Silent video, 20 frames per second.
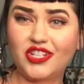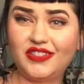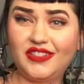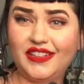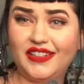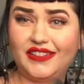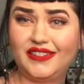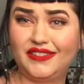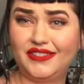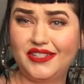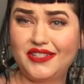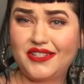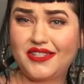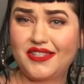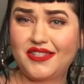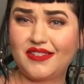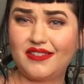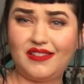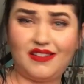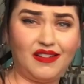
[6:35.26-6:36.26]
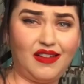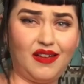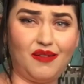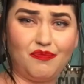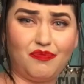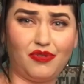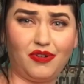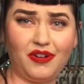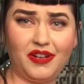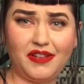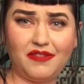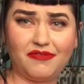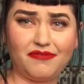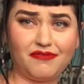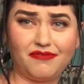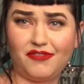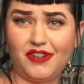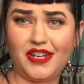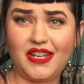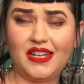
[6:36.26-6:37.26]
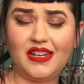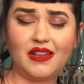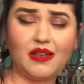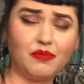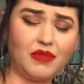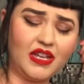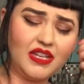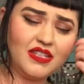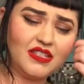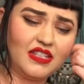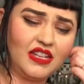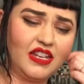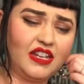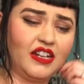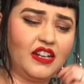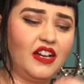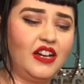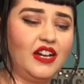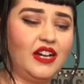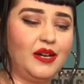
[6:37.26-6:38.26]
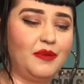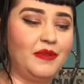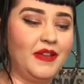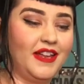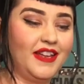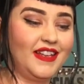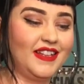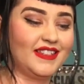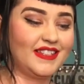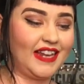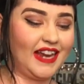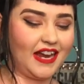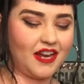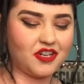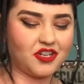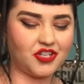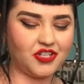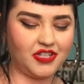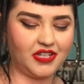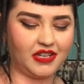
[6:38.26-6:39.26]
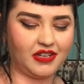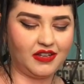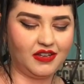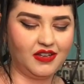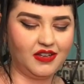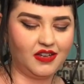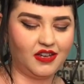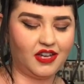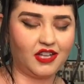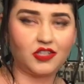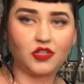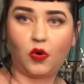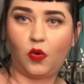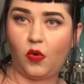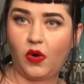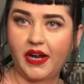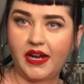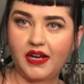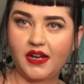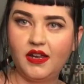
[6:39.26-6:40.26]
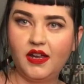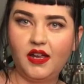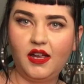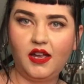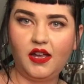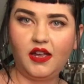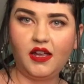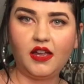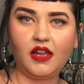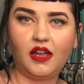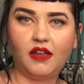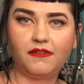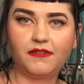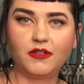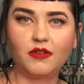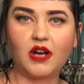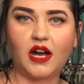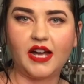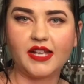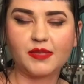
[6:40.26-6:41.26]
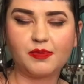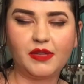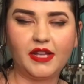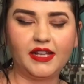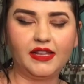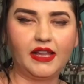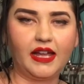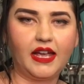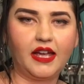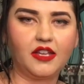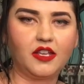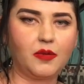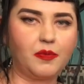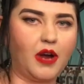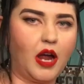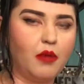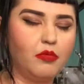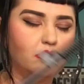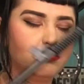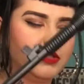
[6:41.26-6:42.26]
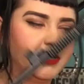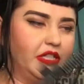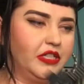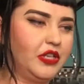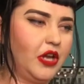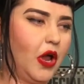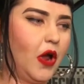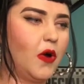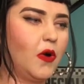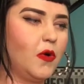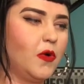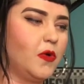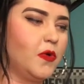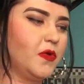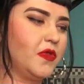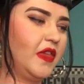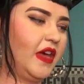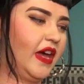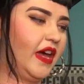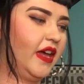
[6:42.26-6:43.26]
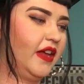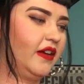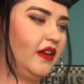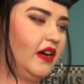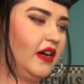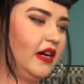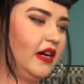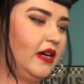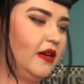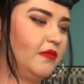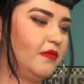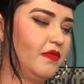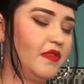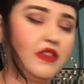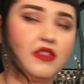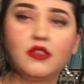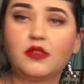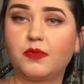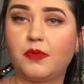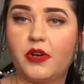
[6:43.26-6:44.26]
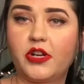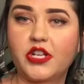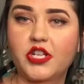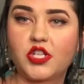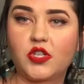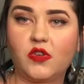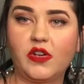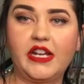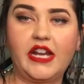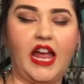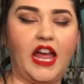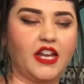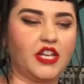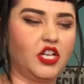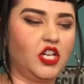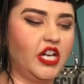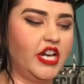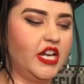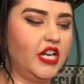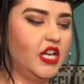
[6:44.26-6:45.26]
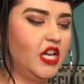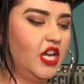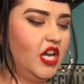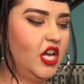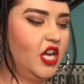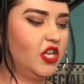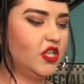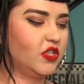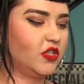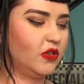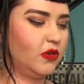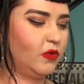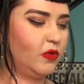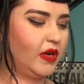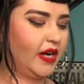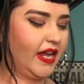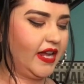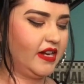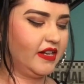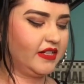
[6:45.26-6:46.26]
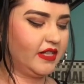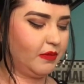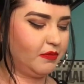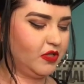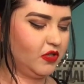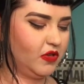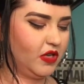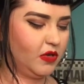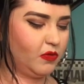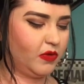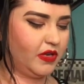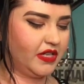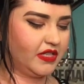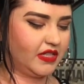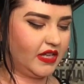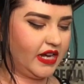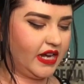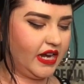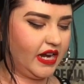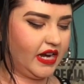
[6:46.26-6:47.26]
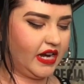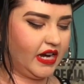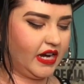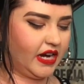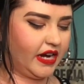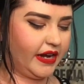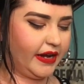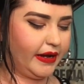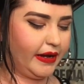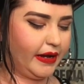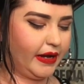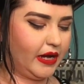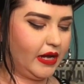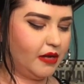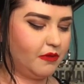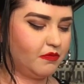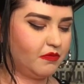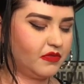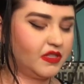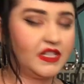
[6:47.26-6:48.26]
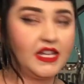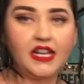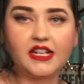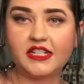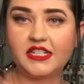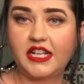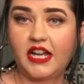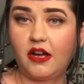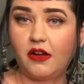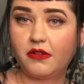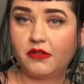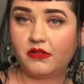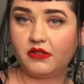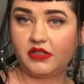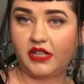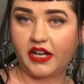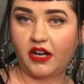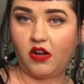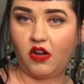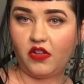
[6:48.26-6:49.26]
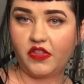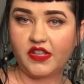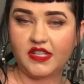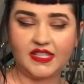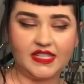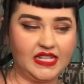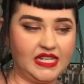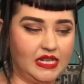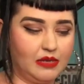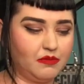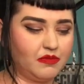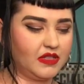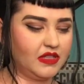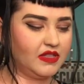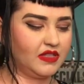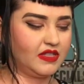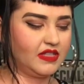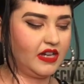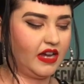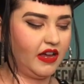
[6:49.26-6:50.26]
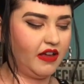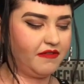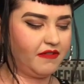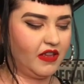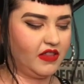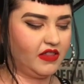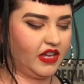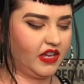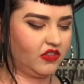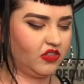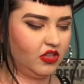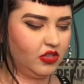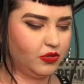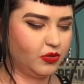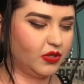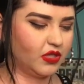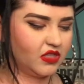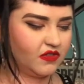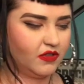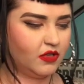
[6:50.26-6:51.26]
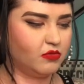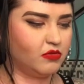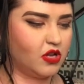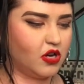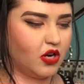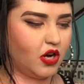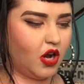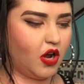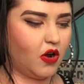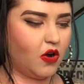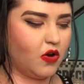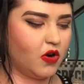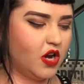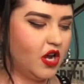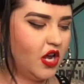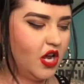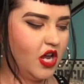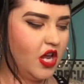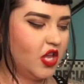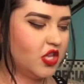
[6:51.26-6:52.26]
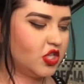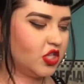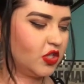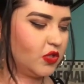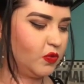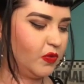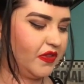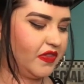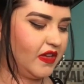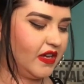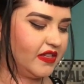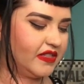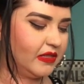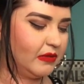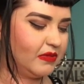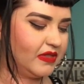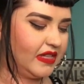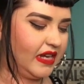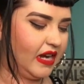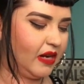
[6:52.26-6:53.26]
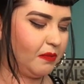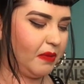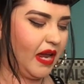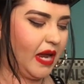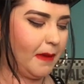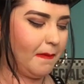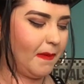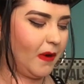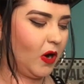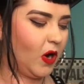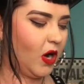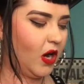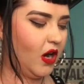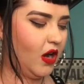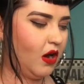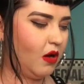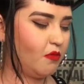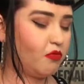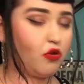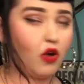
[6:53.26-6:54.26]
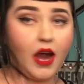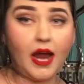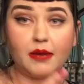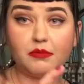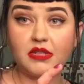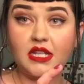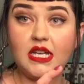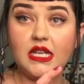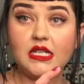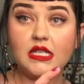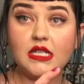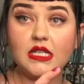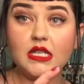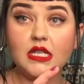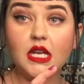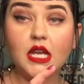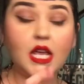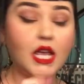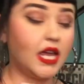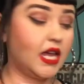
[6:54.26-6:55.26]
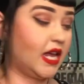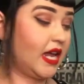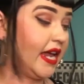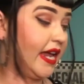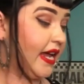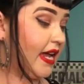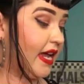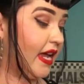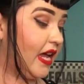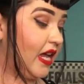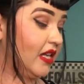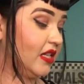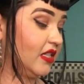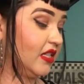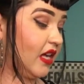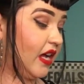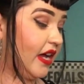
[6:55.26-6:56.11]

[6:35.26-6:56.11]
looks pretty freaking amazing. It's actually a toy. If you cosplay Leia, you probably know that this is pretty screen accurate. So what I ended up doing was I sanded down all the seams and stuff, and the Lucasfilm logo just with some sandpaper, primed it, and